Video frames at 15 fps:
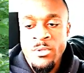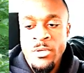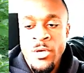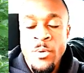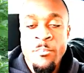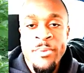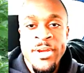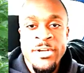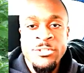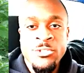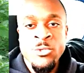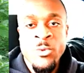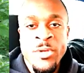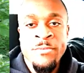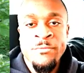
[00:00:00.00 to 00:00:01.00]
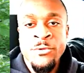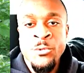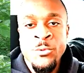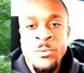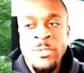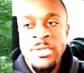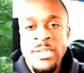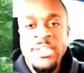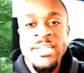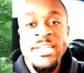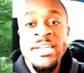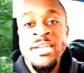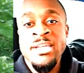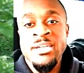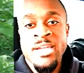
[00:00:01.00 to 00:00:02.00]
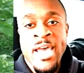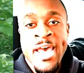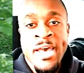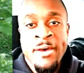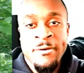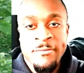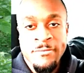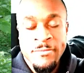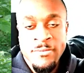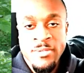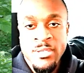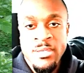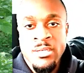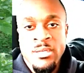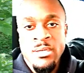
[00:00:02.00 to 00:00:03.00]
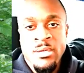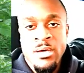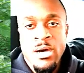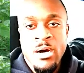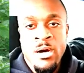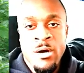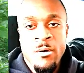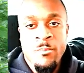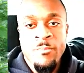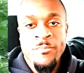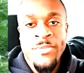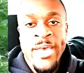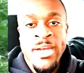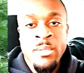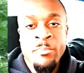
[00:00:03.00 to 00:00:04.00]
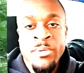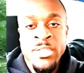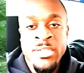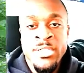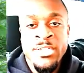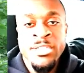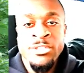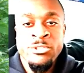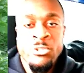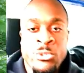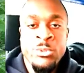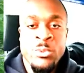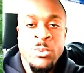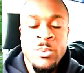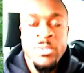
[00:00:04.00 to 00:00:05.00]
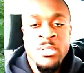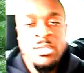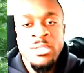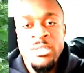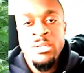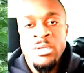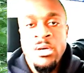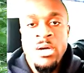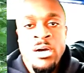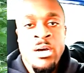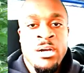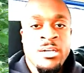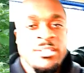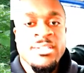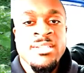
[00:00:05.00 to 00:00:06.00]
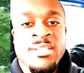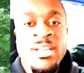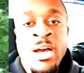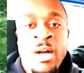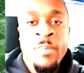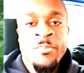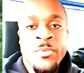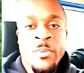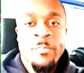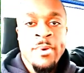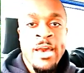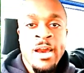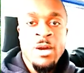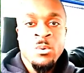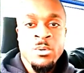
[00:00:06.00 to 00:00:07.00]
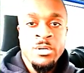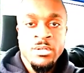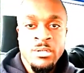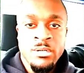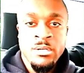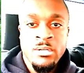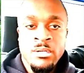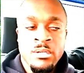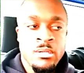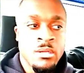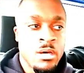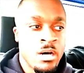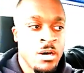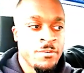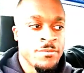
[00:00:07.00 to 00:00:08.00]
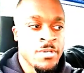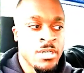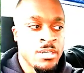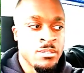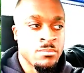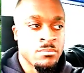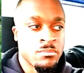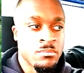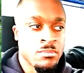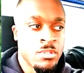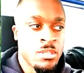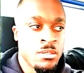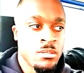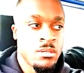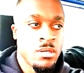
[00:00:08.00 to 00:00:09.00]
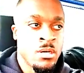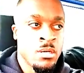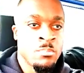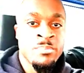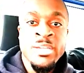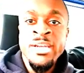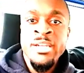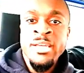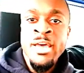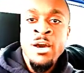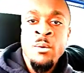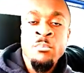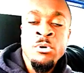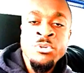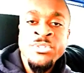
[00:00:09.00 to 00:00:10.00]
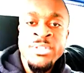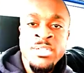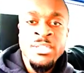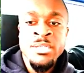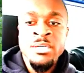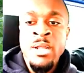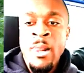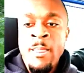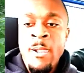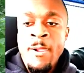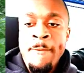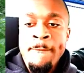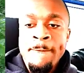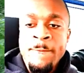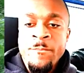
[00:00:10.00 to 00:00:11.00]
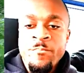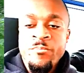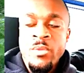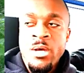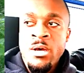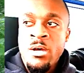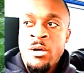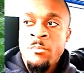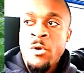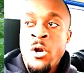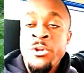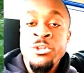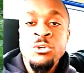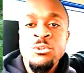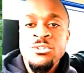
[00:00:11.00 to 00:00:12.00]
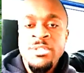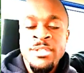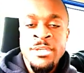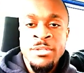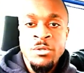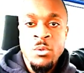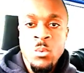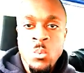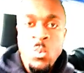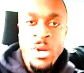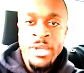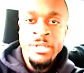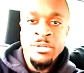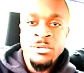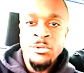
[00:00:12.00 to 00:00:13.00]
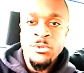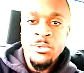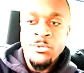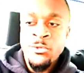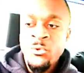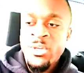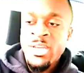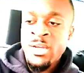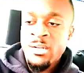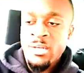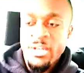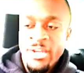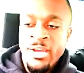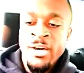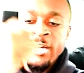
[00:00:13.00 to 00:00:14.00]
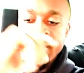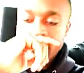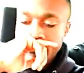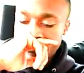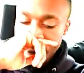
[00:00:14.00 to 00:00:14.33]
compared to if you didn't have that ability to stop the power of bleeding out. Mostly or usually when you get a cut